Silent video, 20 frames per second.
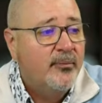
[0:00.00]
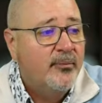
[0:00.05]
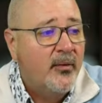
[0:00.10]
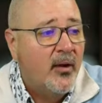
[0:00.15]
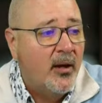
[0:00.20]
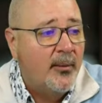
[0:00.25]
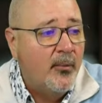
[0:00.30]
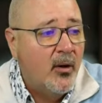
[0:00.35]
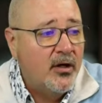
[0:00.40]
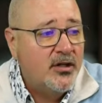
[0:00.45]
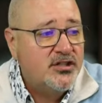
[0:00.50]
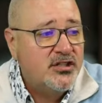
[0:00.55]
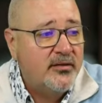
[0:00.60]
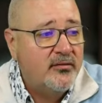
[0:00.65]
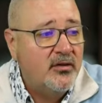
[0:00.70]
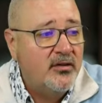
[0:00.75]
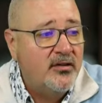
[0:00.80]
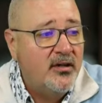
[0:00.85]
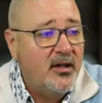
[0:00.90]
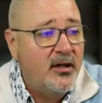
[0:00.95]
On March
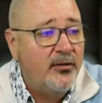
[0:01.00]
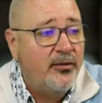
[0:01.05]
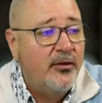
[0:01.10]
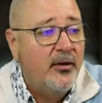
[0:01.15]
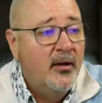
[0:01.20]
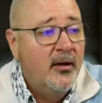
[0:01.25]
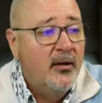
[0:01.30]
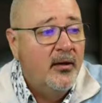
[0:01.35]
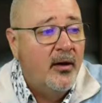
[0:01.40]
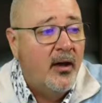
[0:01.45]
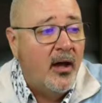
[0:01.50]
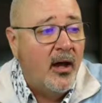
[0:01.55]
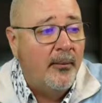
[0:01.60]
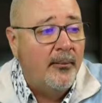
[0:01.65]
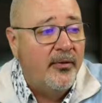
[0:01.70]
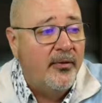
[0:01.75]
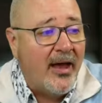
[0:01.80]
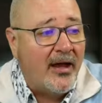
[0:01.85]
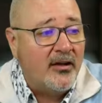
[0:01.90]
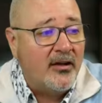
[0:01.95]
17th,
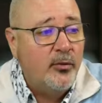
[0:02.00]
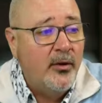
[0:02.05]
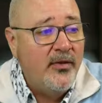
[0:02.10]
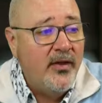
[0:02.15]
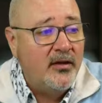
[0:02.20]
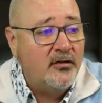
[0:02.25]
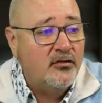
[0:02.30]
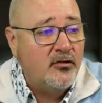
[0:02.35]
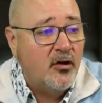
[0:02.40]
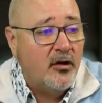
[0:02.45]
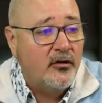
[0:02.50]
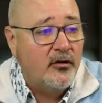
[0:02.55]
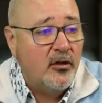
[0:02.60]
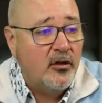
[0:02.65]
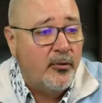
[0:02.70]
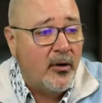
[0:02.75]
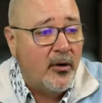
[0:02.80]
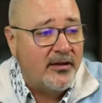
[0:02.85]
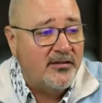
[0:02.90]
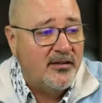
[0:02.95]
that's when they start their
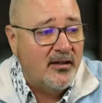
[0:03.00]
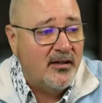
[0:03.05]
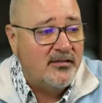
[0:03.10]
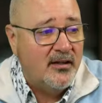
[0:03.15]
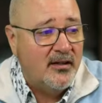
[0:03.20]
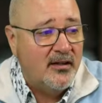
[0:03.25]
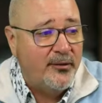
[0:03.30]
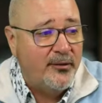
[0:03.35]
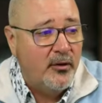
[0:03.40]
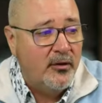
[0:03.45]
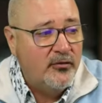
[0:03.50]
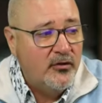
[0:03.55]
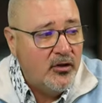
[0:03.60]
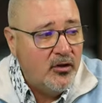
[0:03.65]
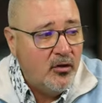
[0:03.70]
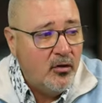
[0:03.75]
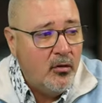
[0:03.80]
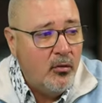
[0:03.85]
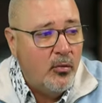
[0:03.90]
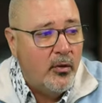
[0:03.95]
processing and
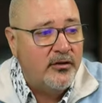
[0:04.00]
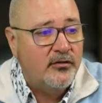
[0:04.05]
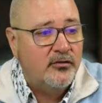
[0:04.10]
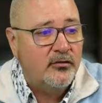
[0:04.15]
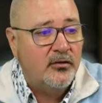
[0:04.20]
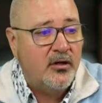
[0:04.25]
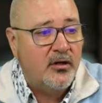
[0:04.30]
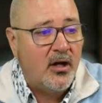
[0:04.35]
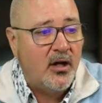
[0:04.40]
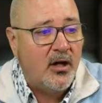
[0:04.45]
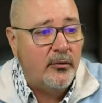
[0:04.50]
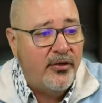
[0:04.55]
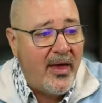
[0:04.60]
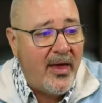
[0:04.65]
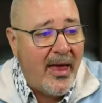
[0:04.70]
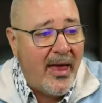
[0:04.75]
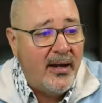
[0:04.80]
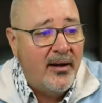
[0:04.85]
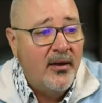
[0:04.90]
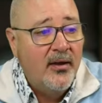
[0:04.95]
review. Once they're done with
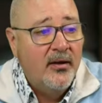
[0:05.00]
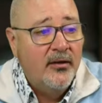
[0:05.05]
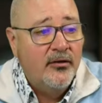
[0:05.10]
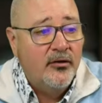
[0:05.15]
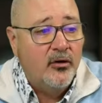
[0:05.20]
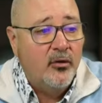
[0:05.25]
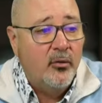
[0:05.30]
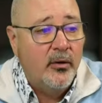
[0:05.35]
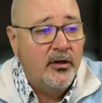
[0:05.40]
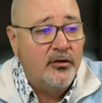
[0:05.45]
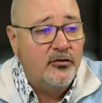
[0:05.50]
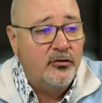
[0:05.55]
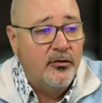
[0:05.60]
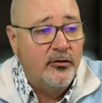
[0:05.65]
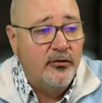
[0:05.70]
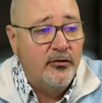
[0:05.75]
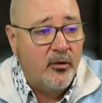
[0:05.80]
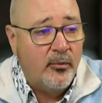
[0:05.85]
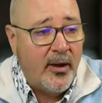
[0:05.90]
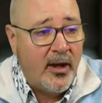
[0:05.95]
that, they're going to
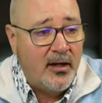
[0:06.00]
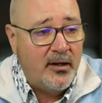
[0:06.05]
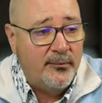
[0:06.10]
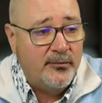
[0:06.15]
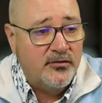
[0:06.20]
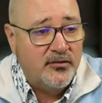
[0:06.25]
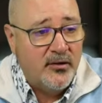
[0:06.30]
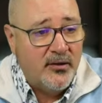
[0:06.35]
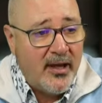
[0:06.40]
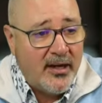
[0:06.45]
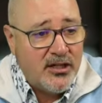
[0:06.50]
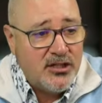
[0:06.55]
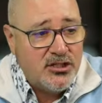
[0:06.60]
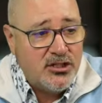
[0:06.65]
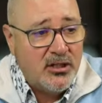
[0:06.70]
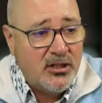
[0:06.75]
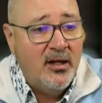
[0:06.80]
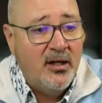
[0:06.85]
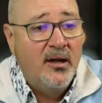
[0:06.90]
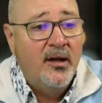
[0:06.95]
do their random selection.